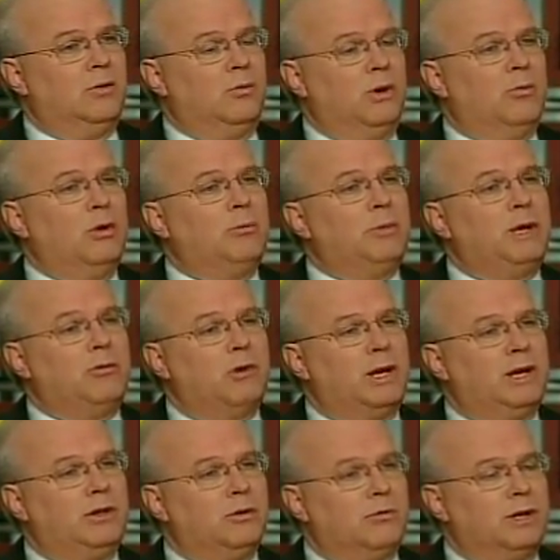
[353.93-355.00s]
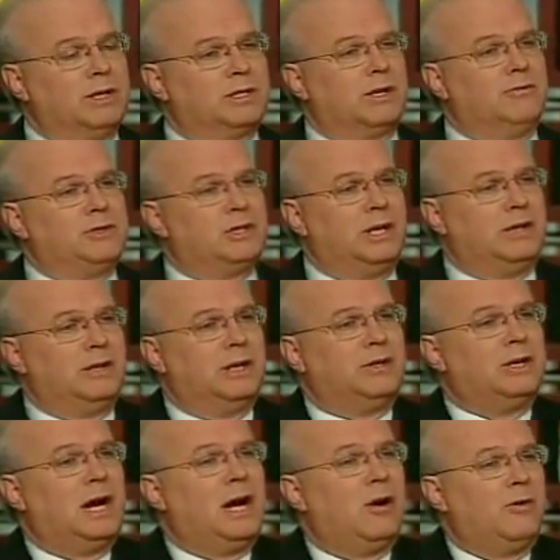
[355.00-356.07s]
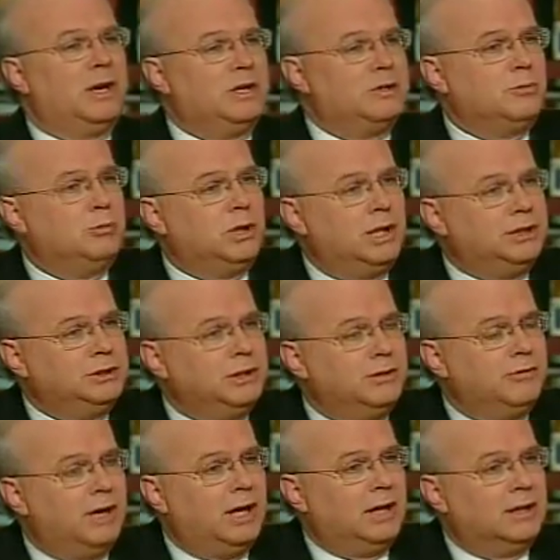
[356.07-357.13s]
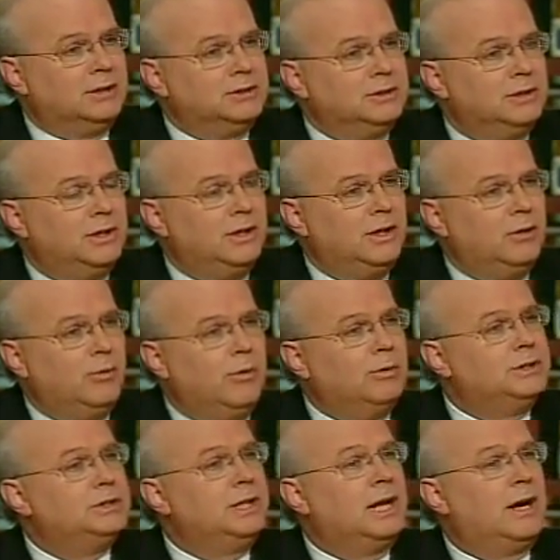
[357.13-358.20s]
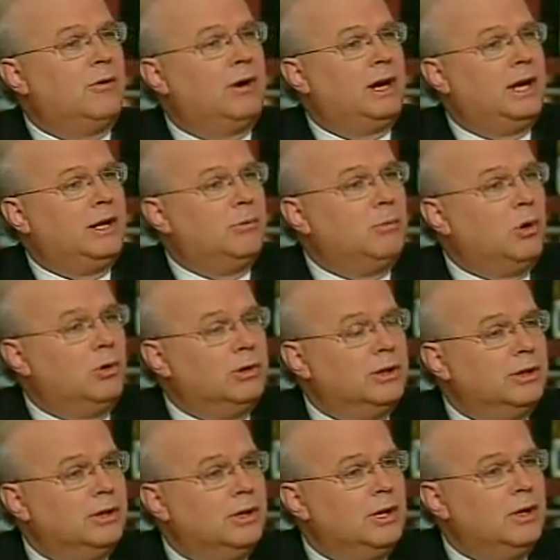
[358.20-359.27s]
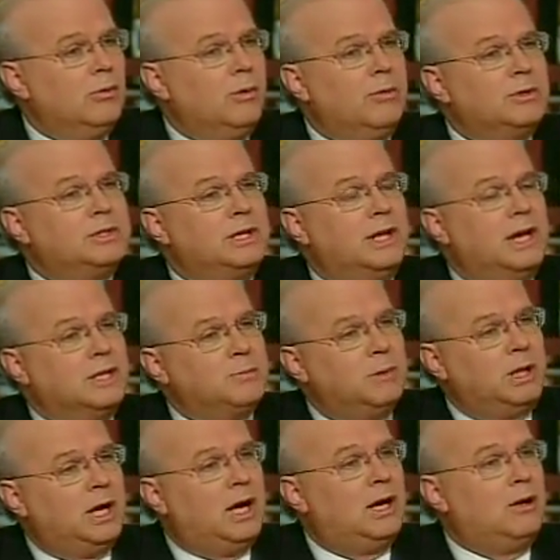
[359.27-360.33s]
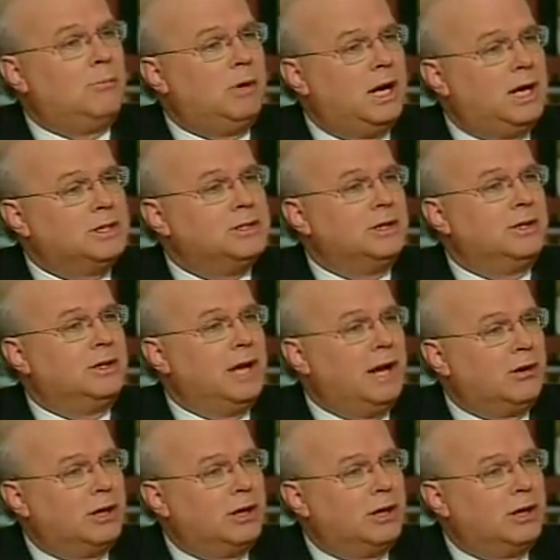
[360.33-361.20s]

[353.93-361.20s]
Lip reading: we would be running the risk of seeing the entire region plunge into violence. We would see Iran emboldened. We would see Hezbollah, Hamas, and the